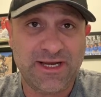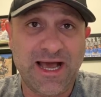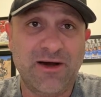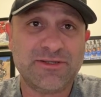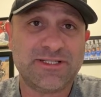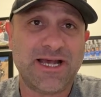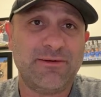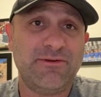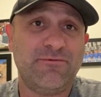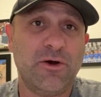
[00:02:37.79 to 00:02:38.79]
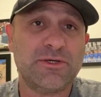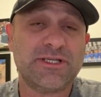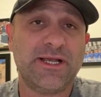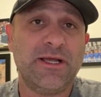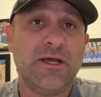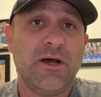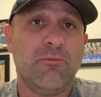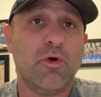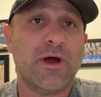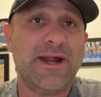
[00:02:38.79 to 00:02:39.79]
Now is the time to be focusing
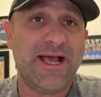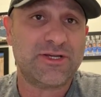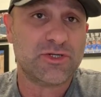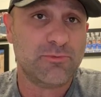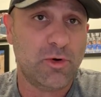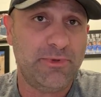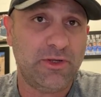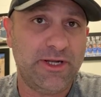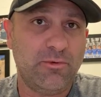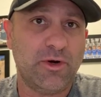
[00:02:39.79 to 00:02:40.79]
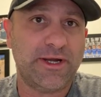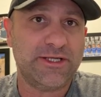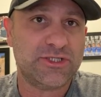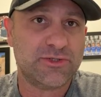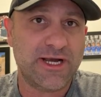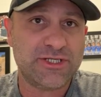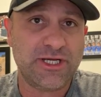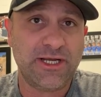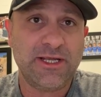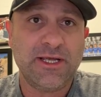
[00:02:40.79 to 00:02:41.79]
more on extra mobility work and
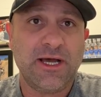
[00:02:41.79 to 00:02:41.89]
stretching.